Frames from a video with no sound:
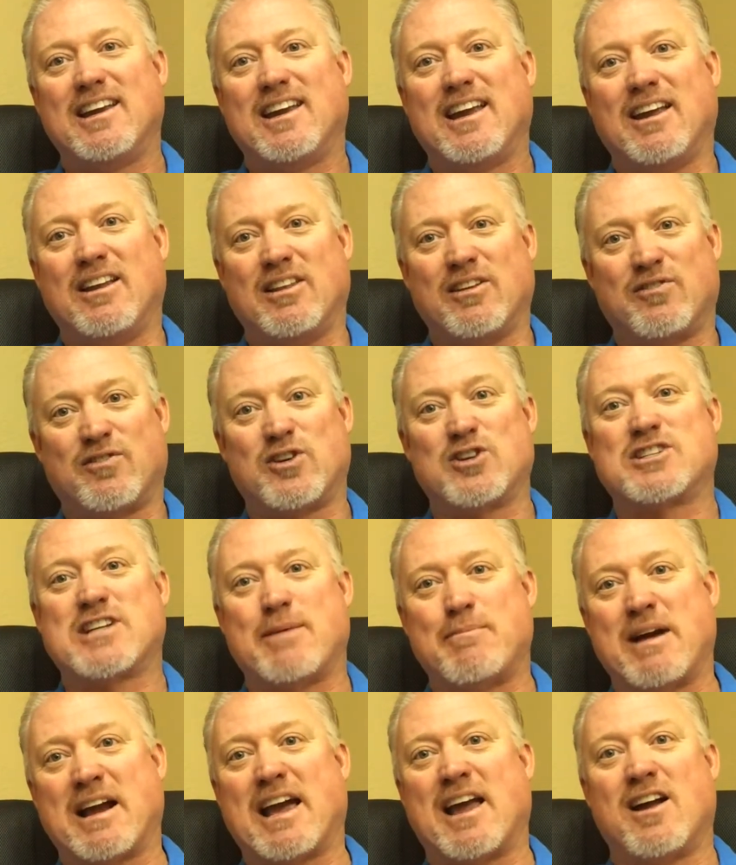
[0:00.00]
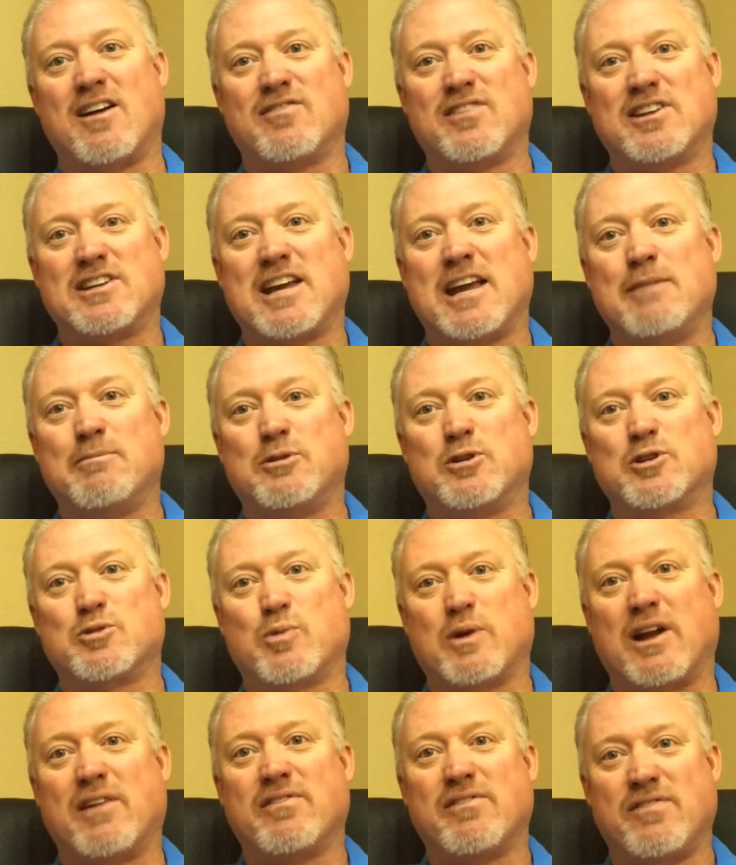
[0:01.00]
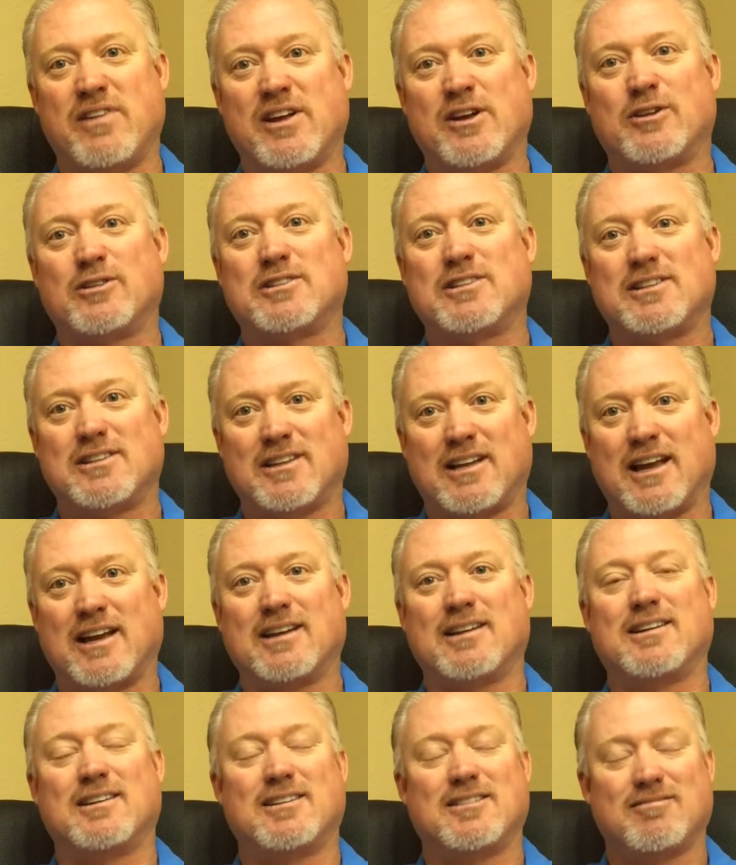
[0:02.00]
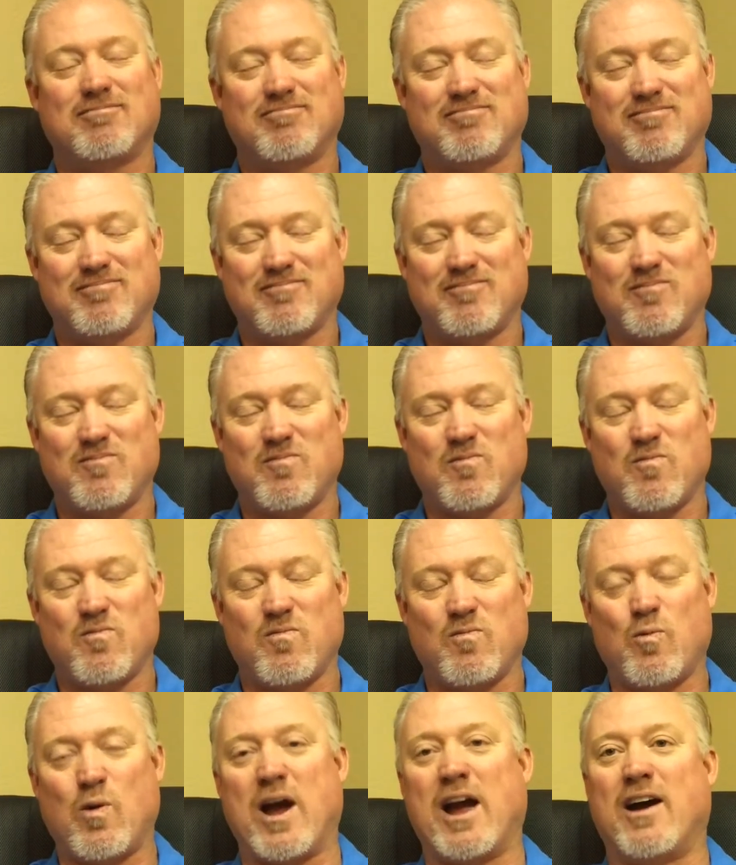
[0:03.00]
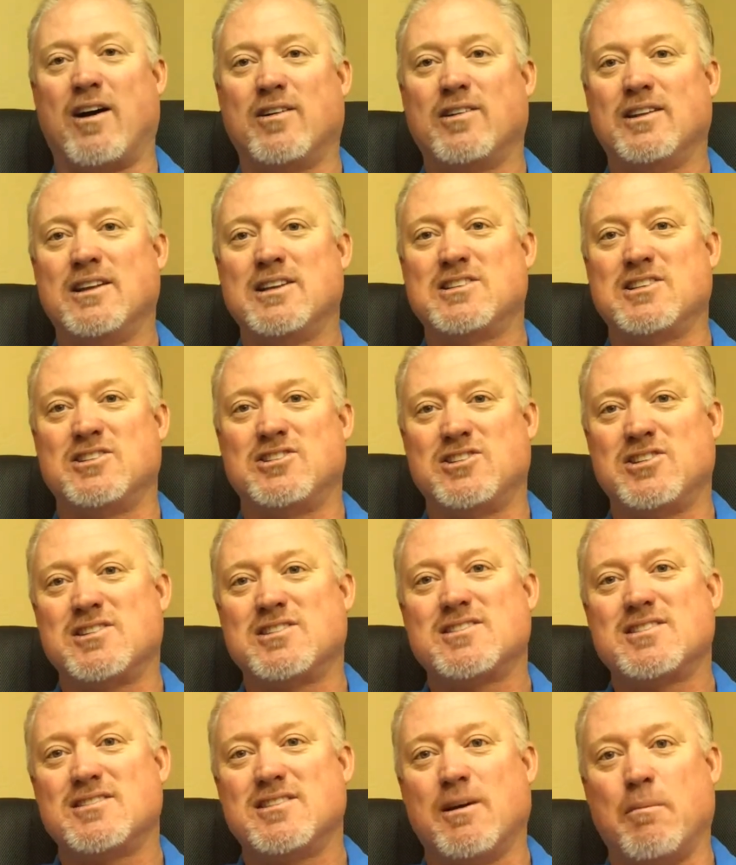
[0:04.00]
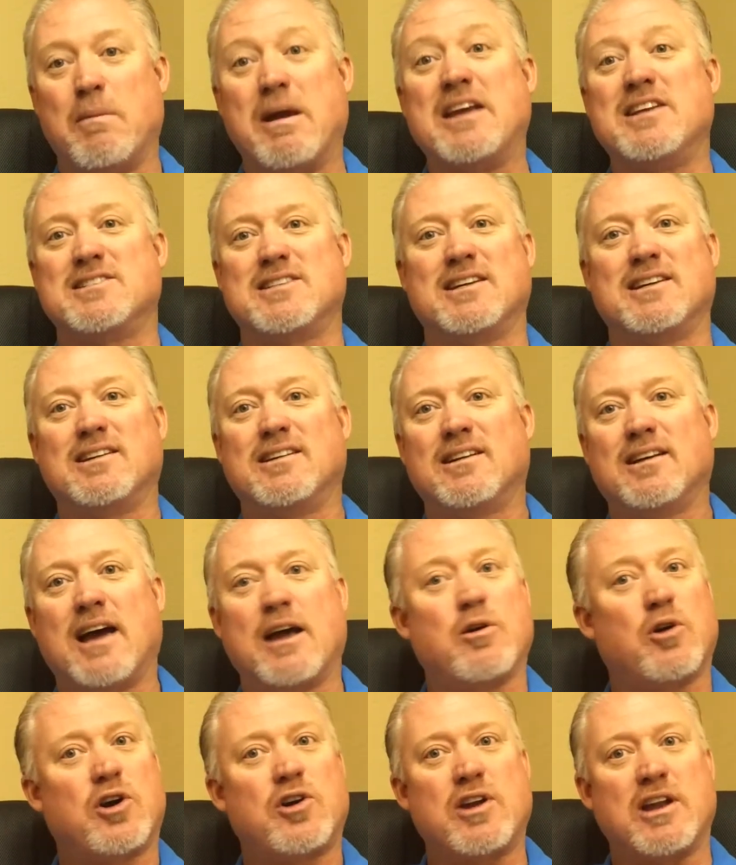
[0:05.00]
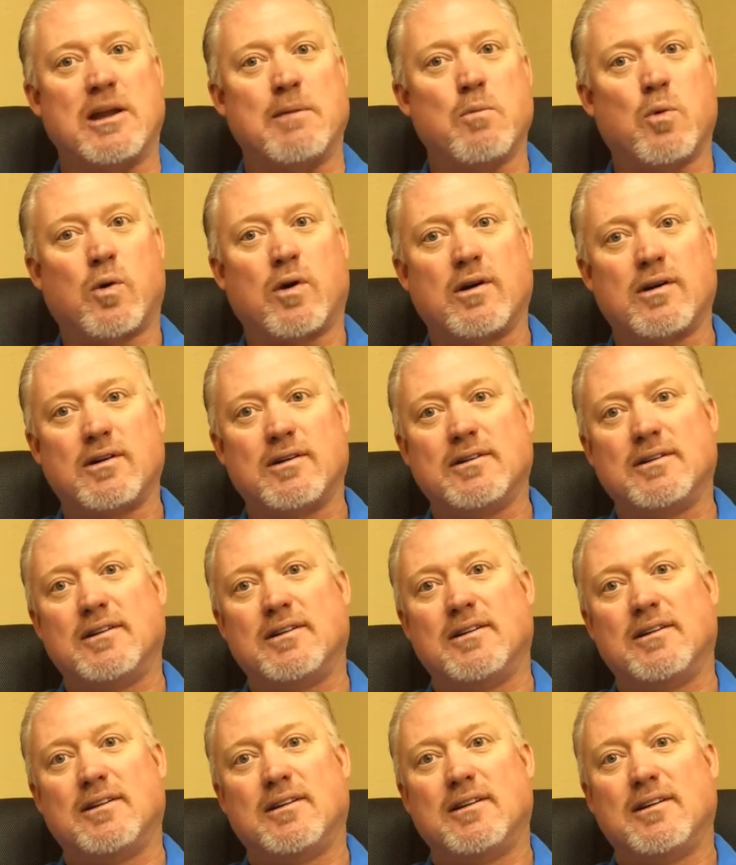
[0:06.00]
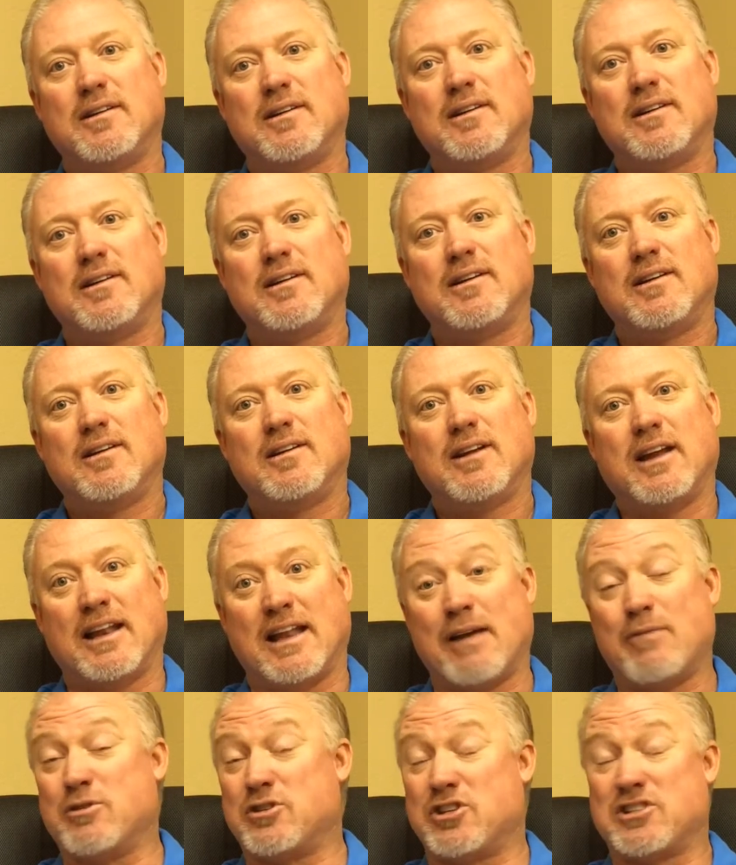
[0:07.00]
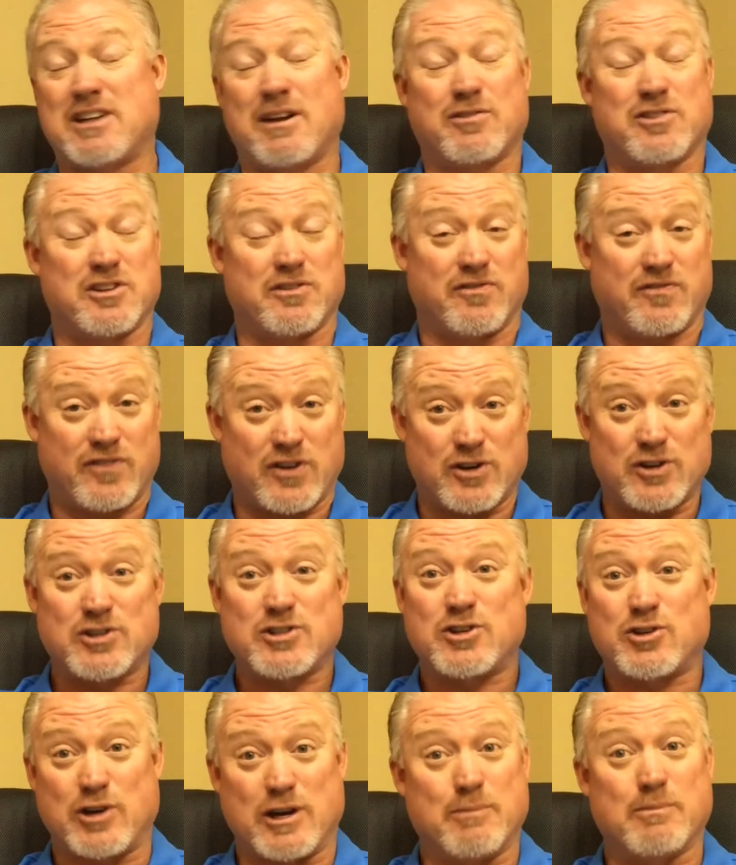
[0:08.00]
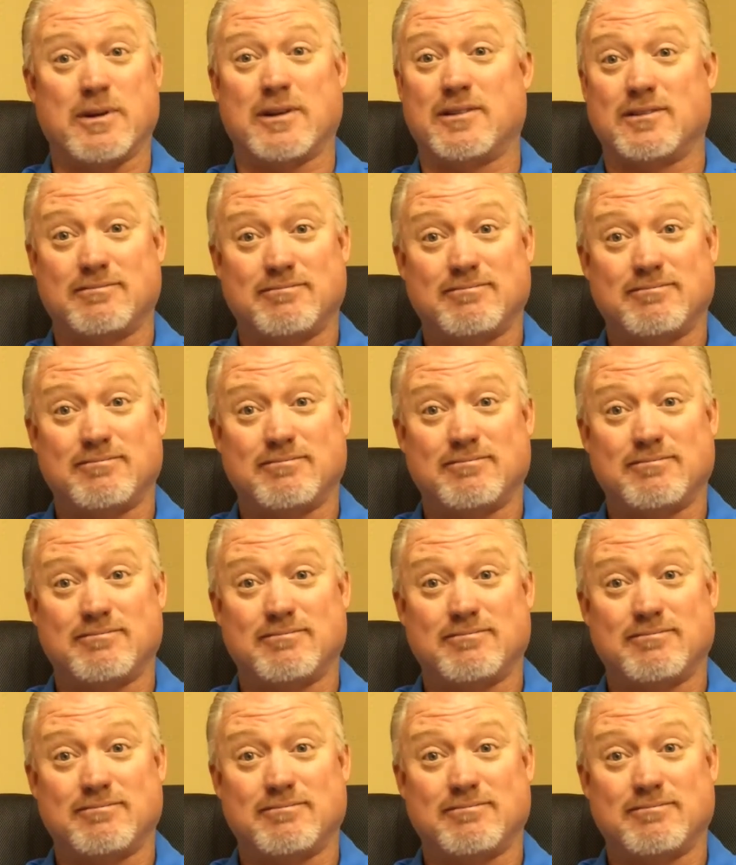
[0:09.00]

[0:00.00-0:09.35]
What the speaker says: And the first time I got off the table is when I felt like, wow, this is just amazing. I don't hurt anymore. And that was just after the first treatment.